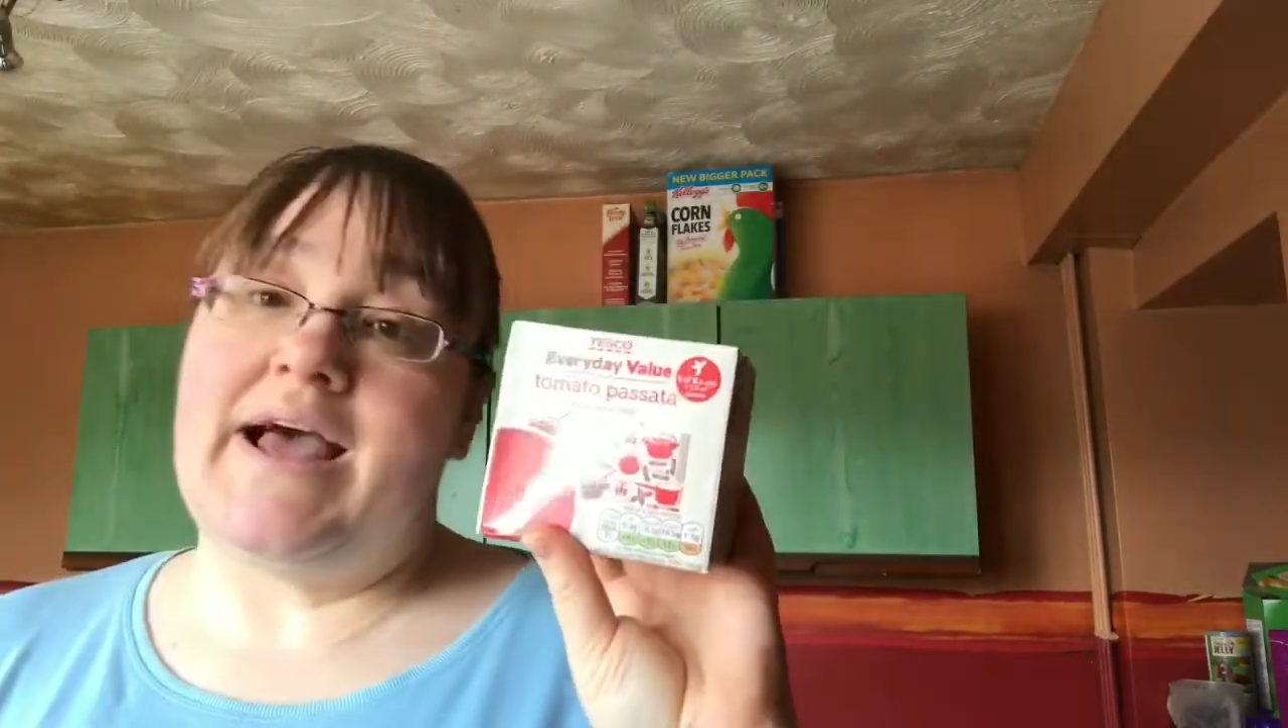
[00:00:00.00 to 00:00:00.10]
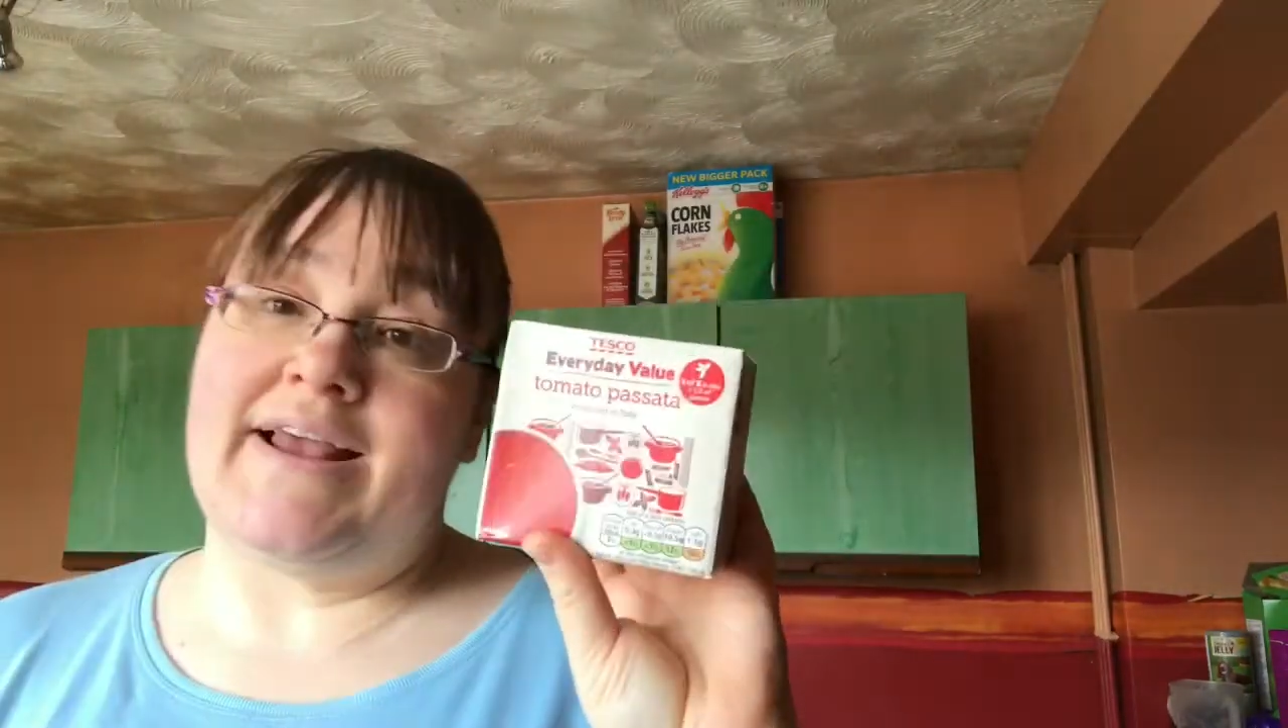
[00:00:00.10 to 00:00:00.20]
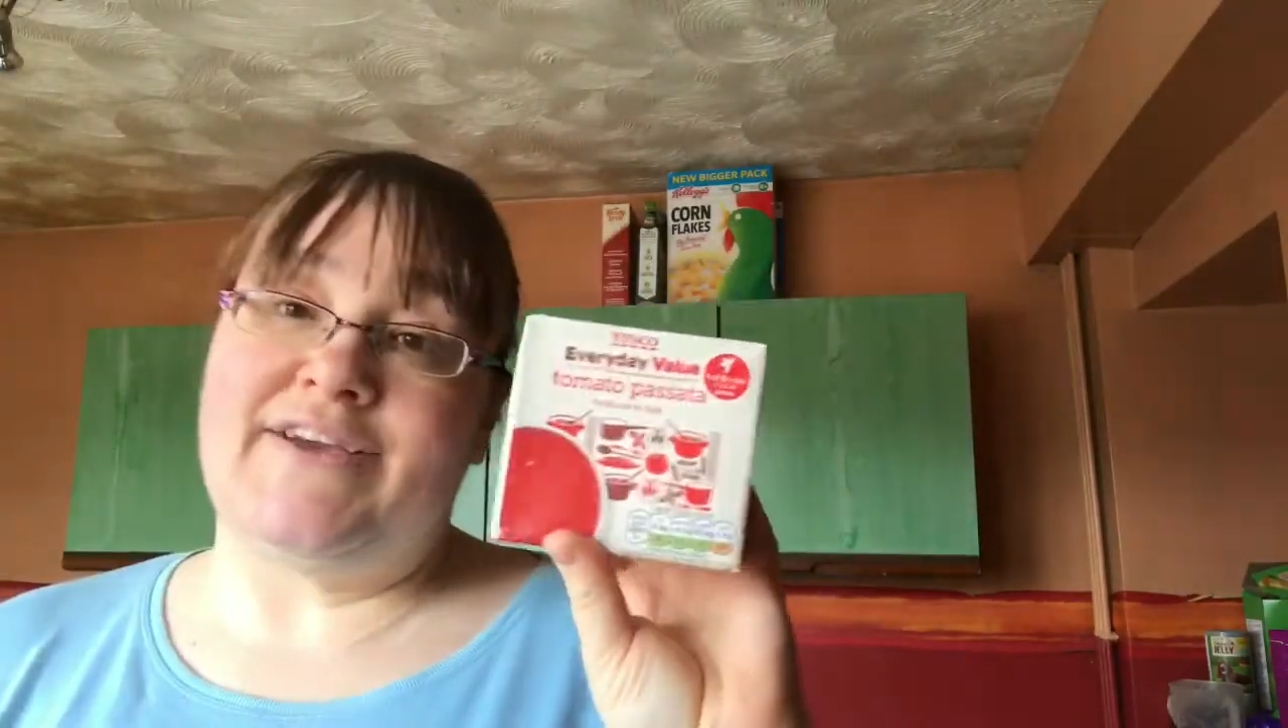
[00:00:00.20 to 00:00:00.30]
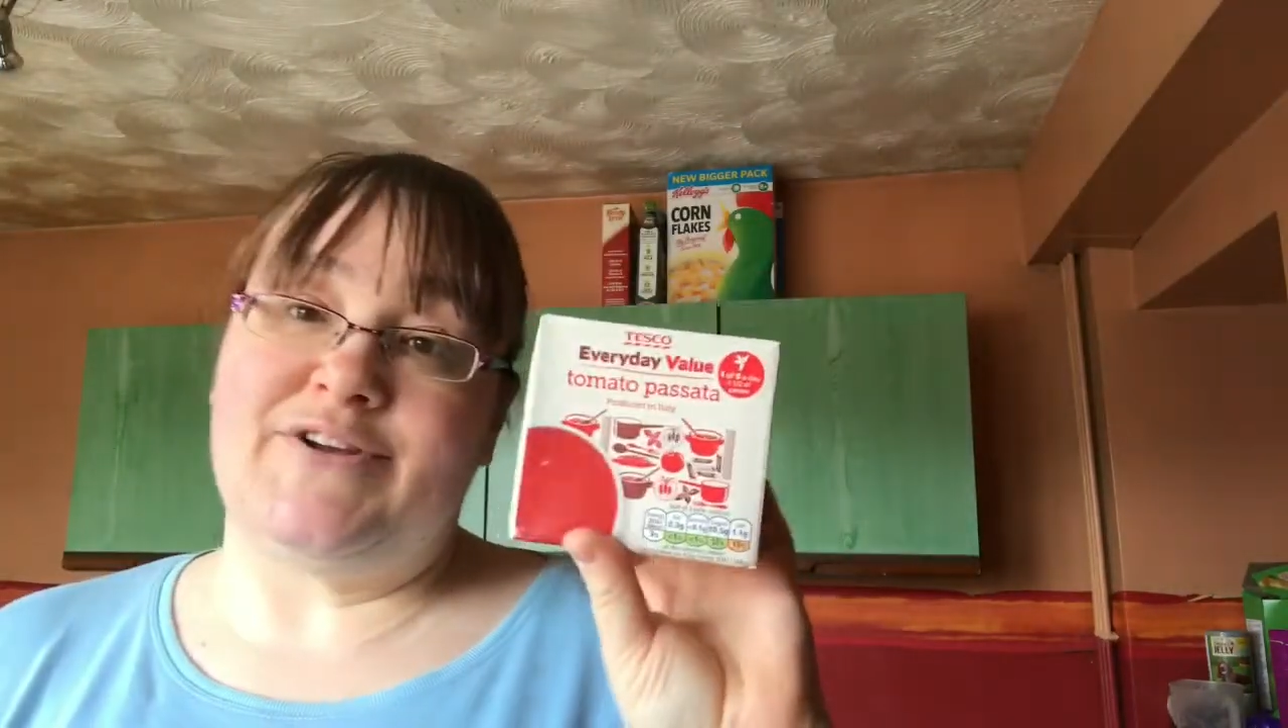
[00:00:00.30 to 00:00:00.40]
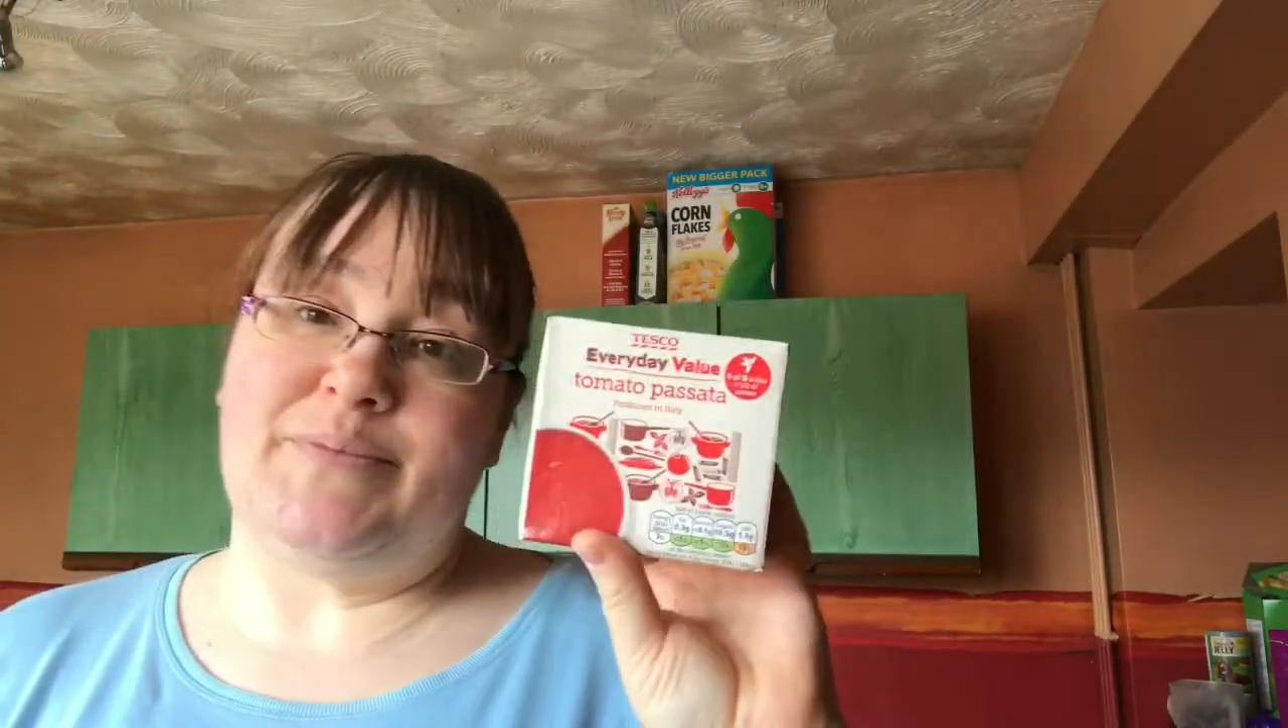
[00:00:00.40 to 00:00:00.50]
and
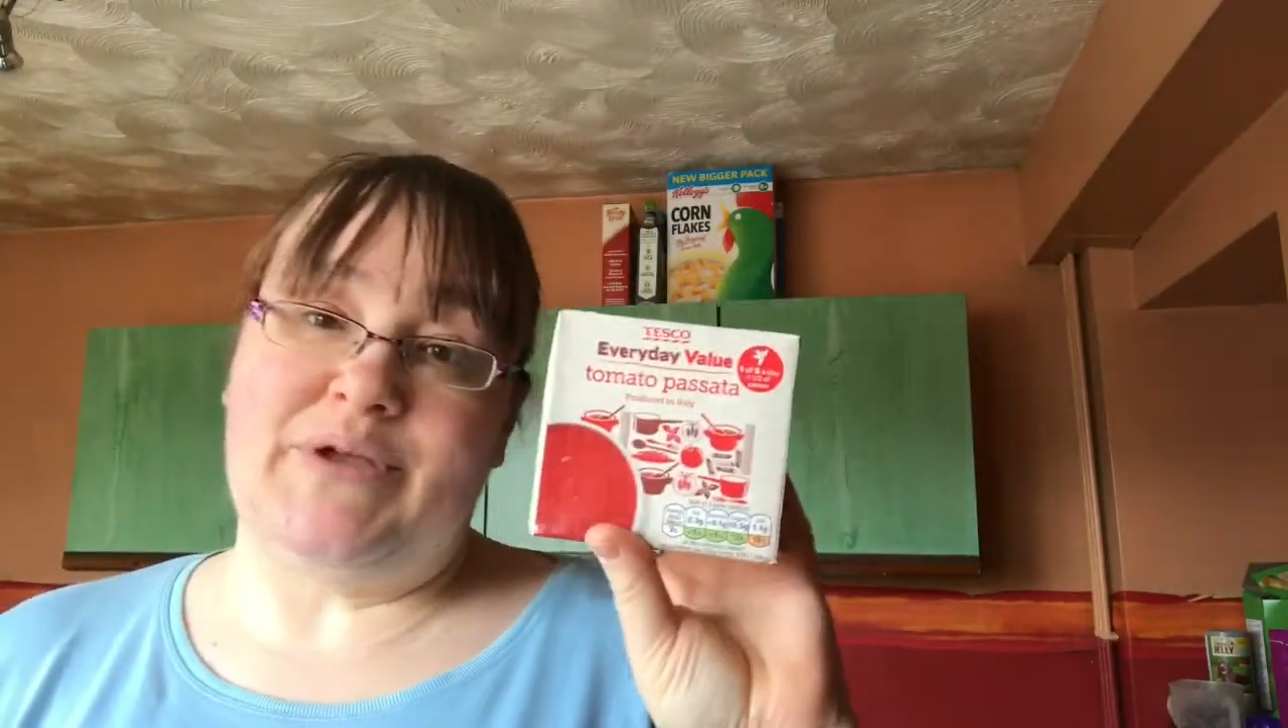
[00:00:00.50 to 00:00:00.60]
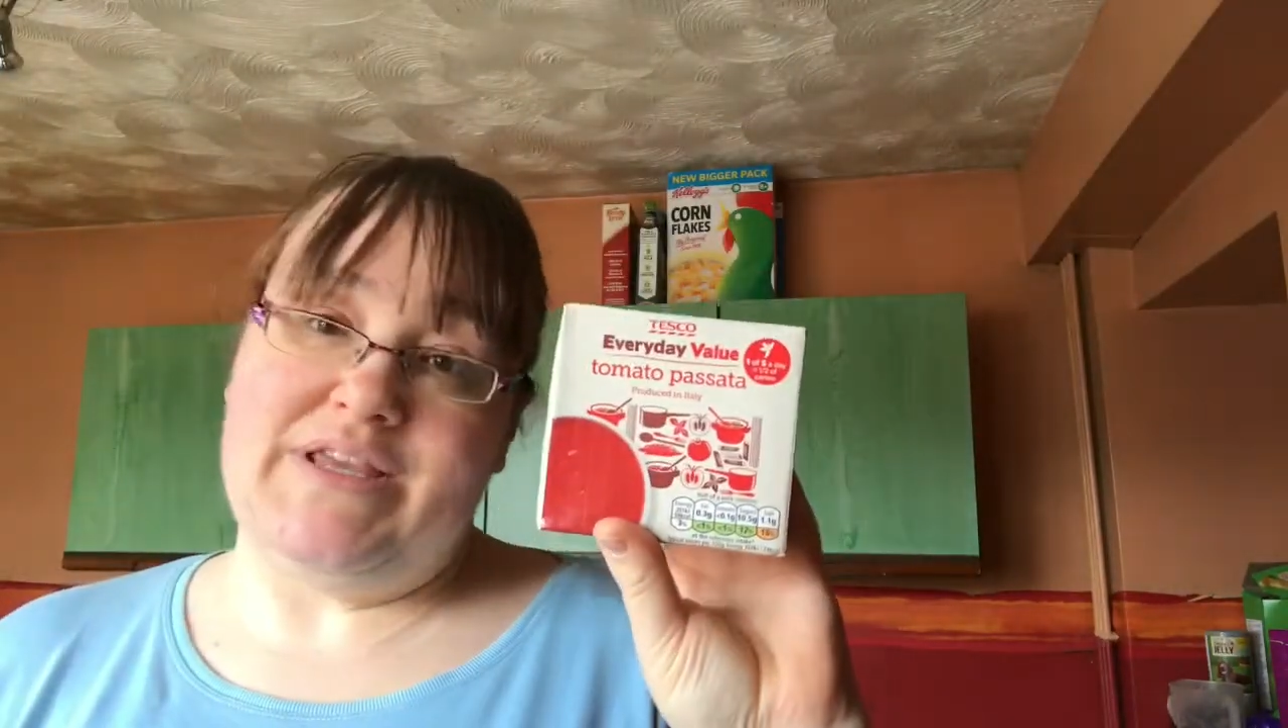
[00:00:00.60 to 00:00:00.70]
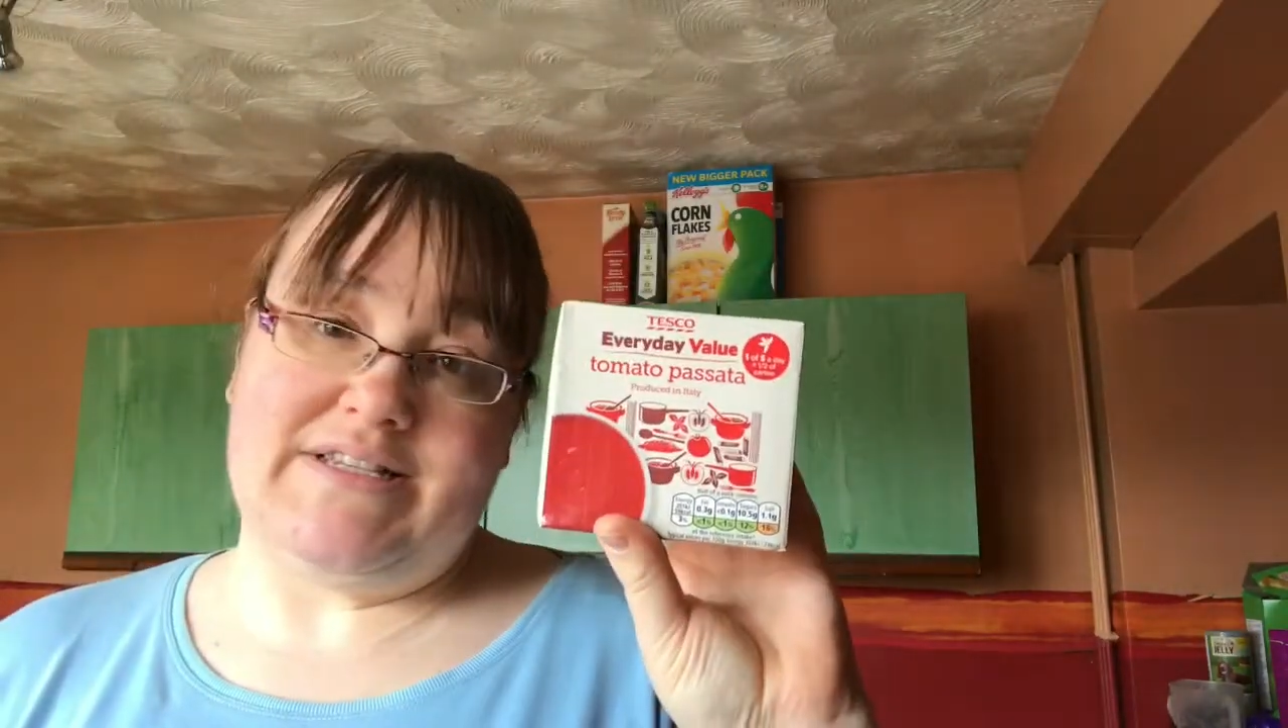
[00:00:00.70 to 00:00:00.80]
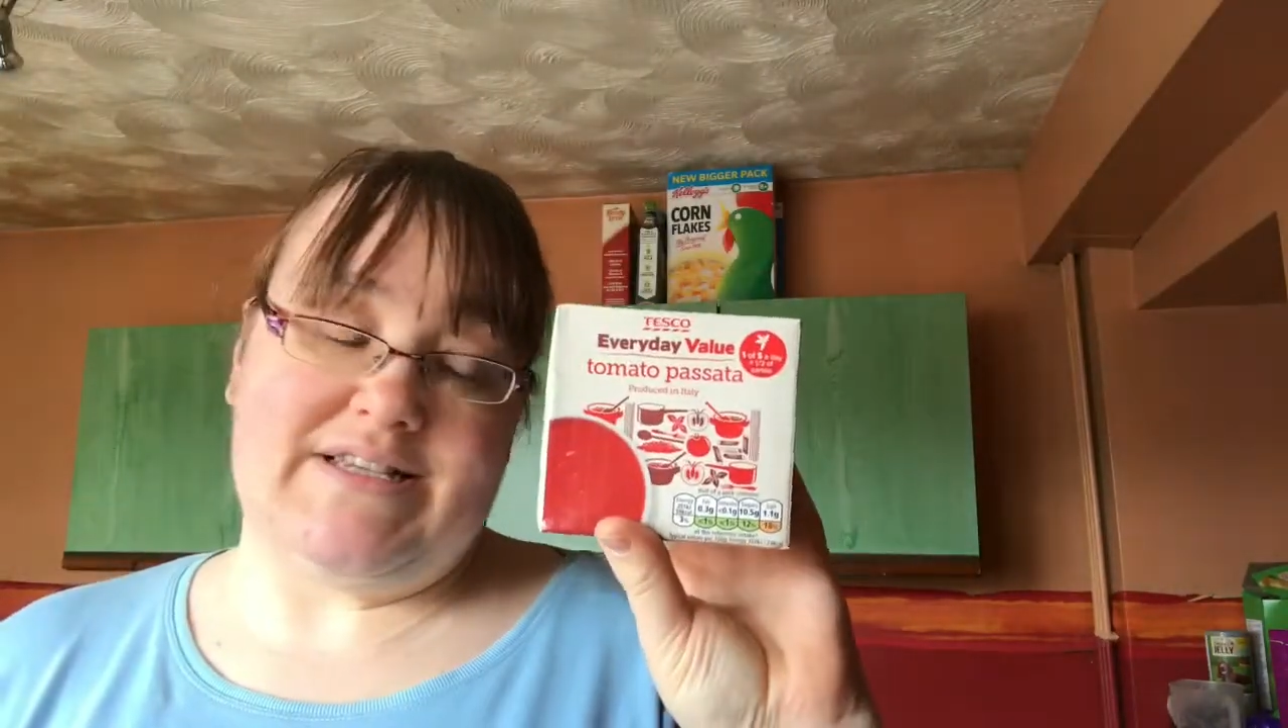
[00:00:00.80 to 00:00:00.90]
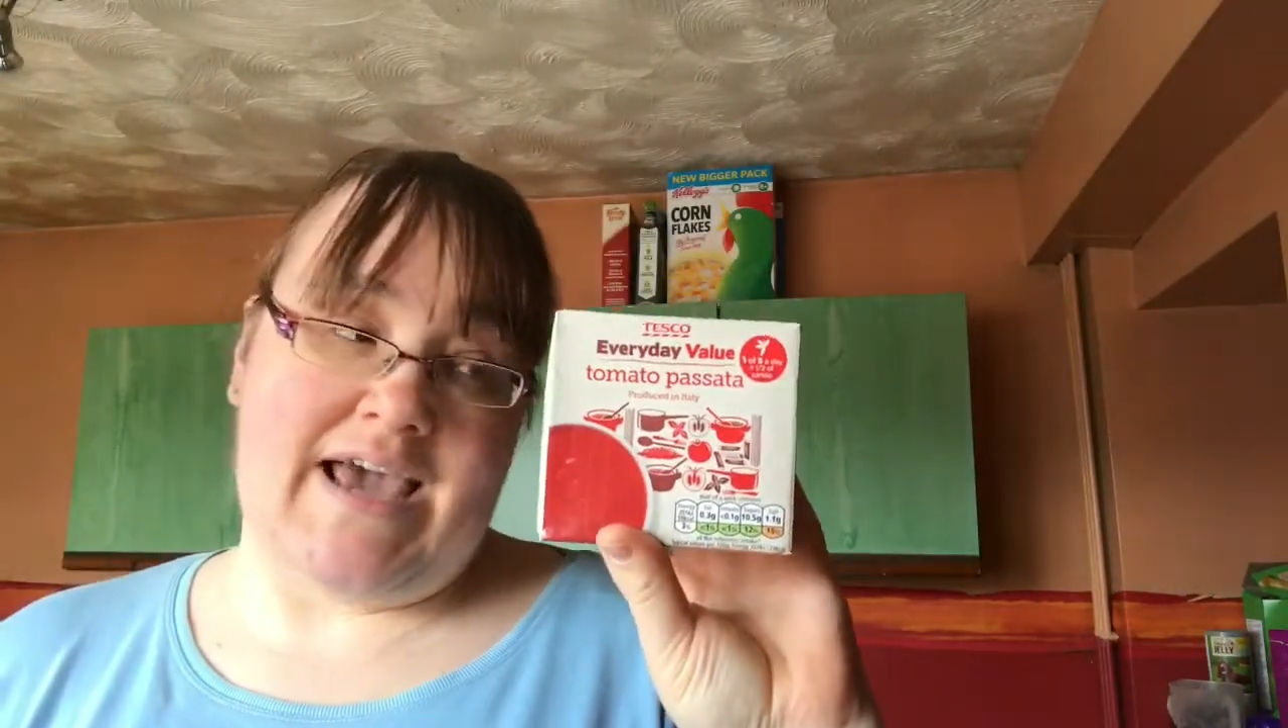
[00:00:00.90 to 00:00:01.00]
I'm going to put this